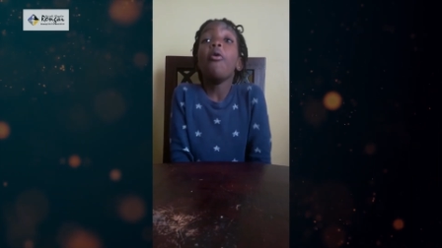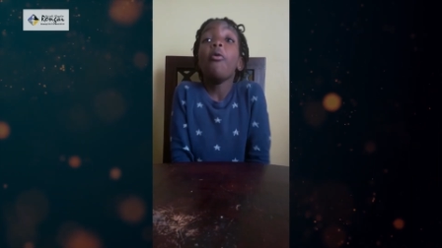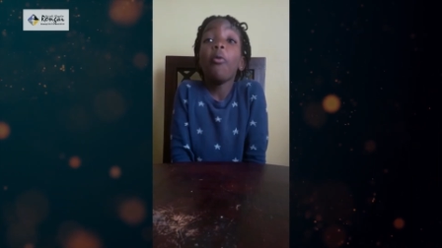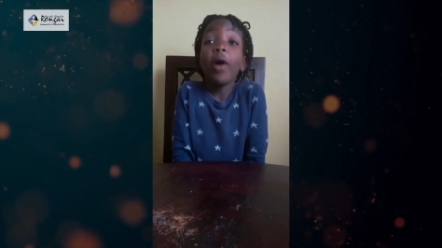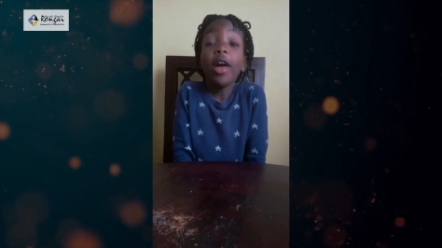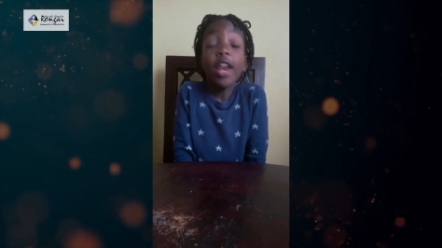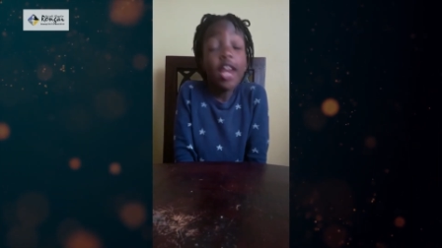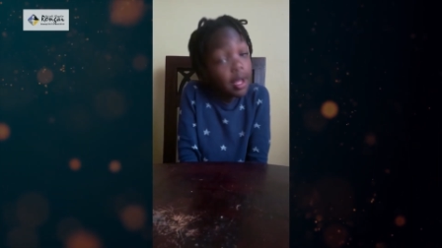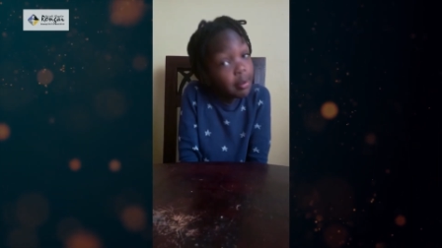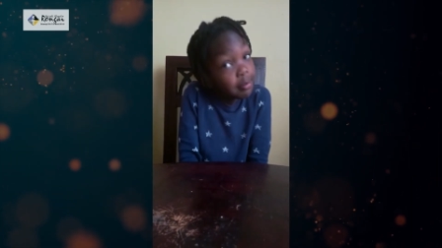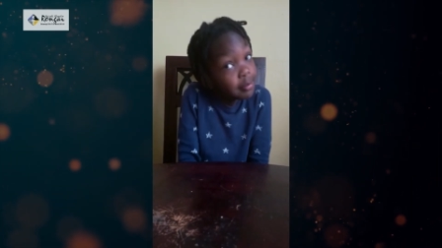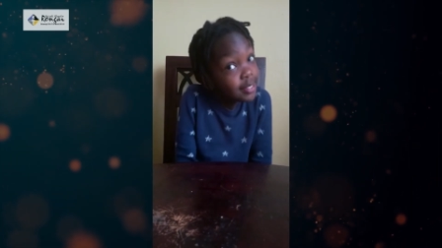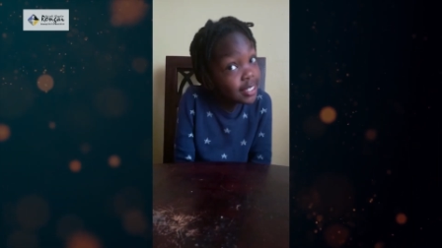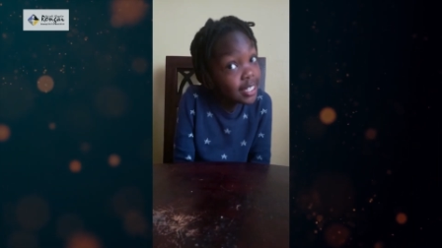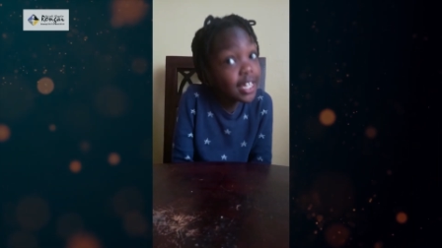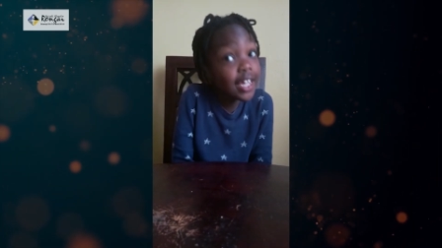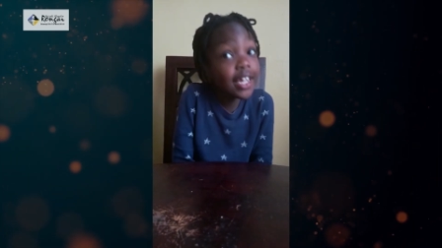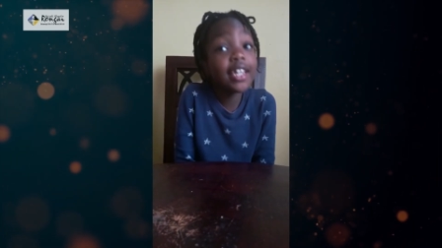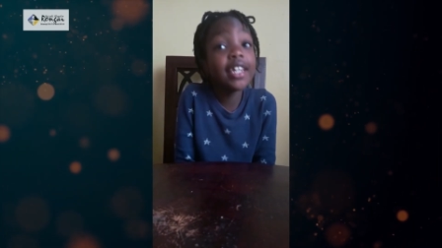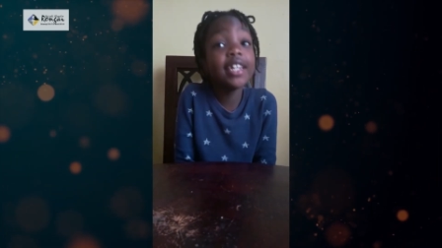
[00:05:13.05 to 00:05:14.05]
When I'm
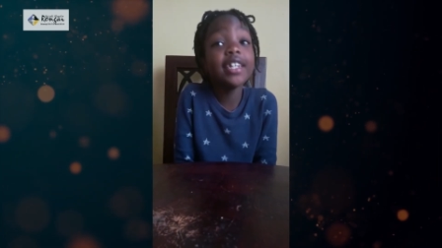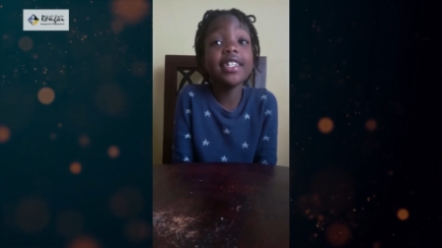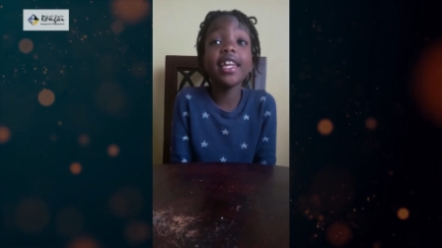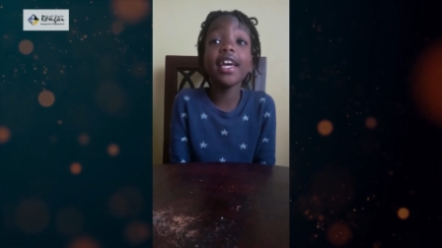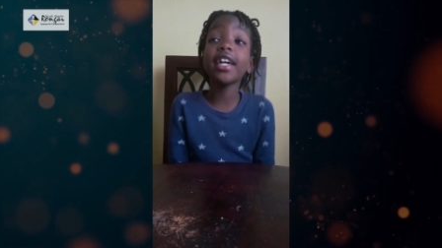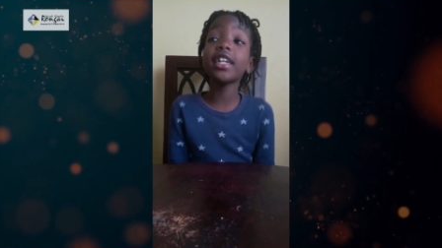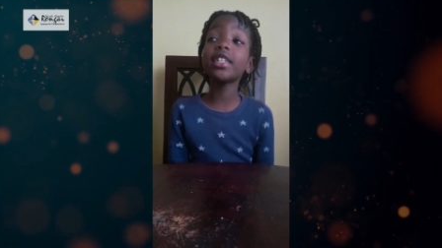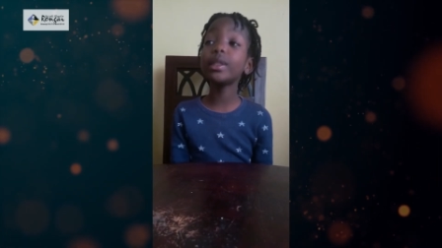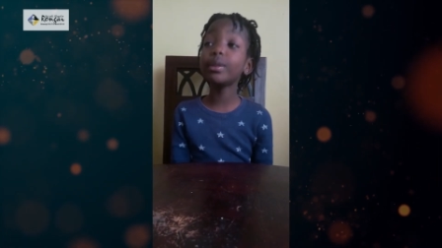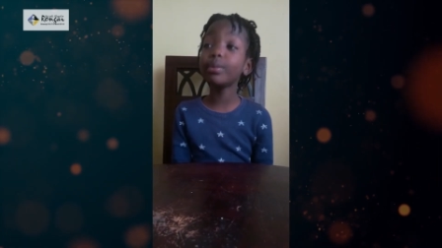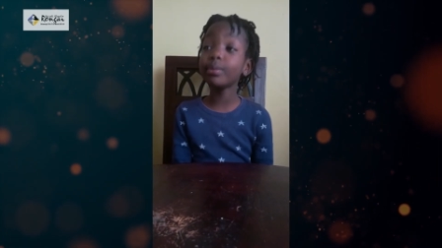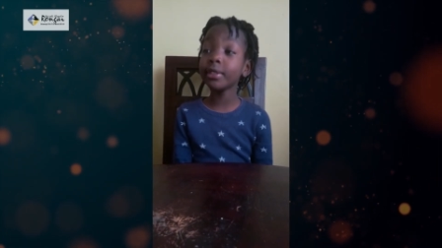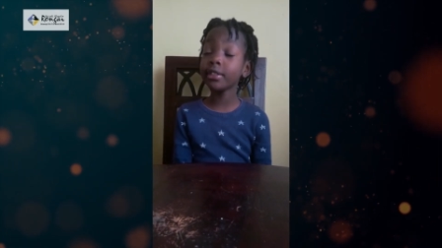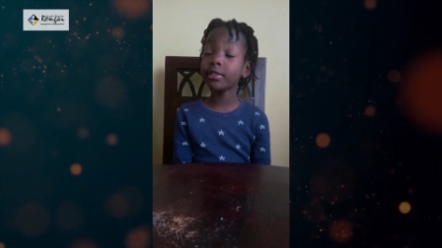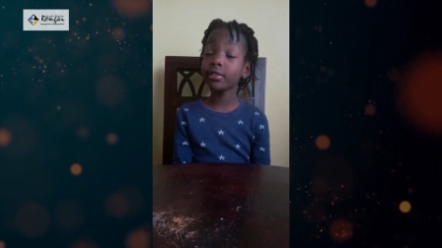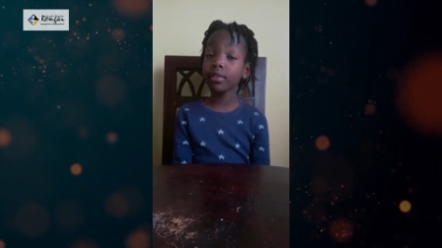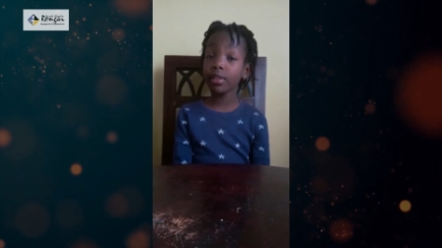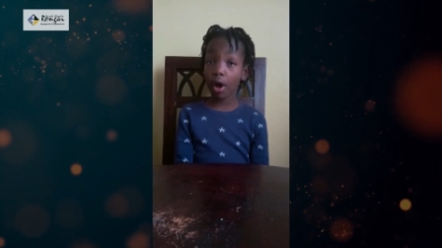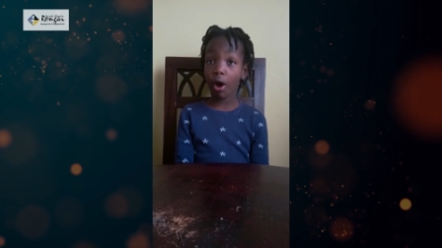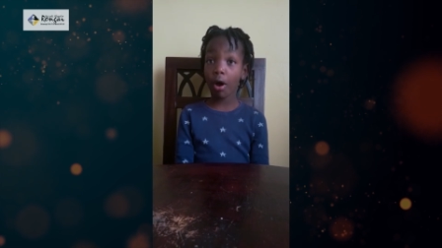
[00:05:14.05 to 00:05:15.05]
sick, he takes me
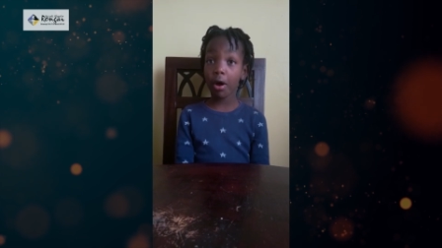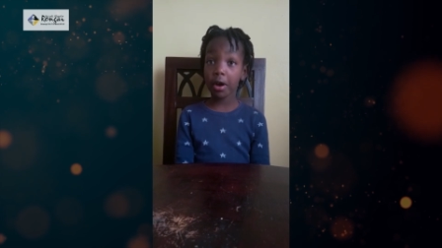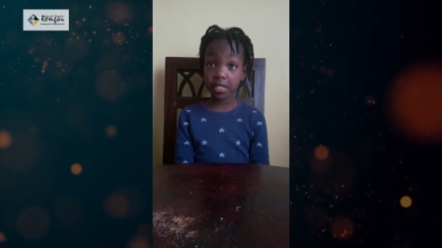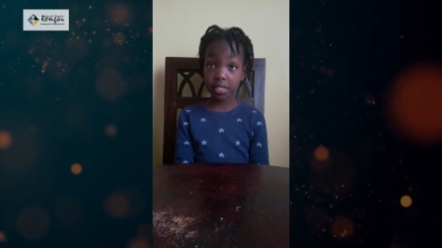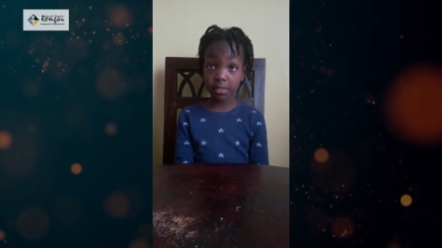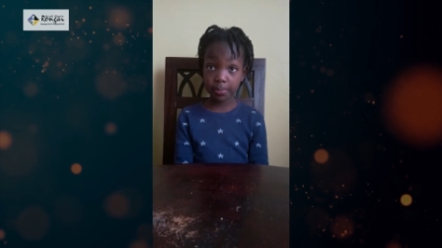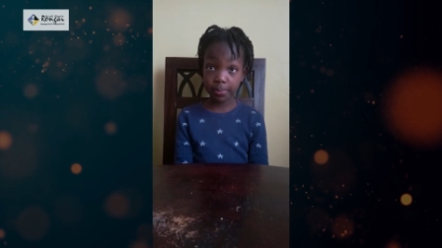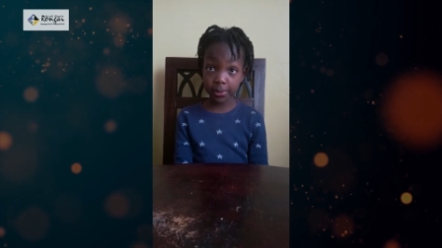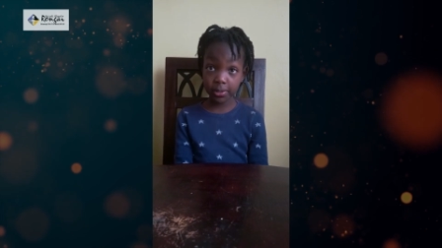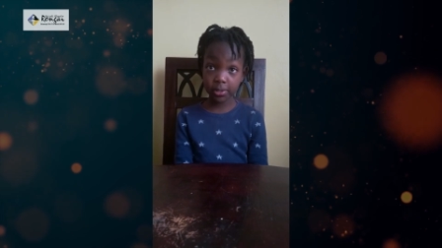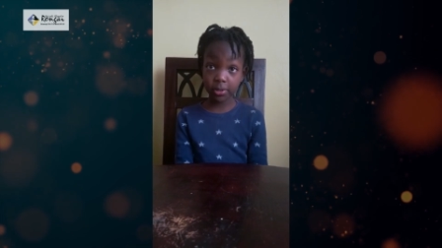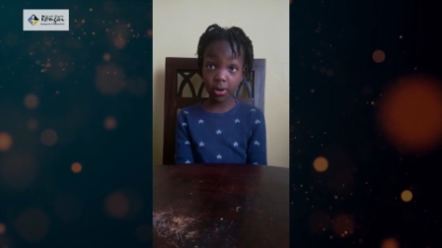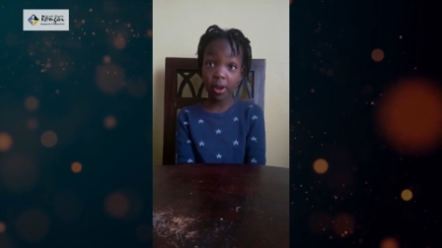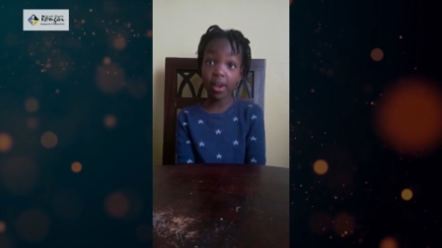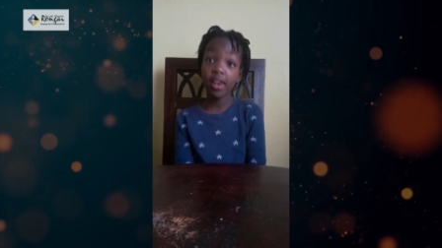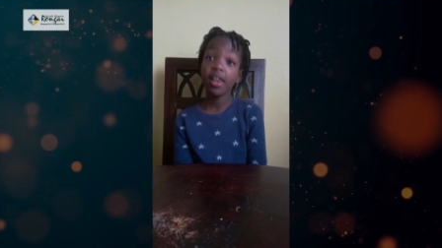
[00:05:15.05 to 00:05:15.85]
to the hospital.